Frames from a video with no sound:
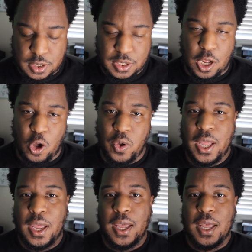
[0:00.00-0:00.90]
So
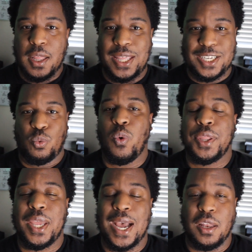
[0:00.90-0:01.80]
that's
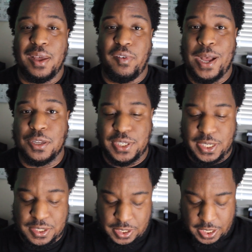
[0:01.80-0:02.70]
one thing I love about
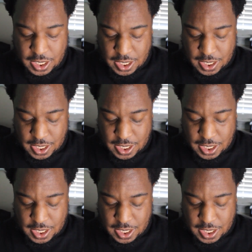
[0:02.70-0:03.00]
DC.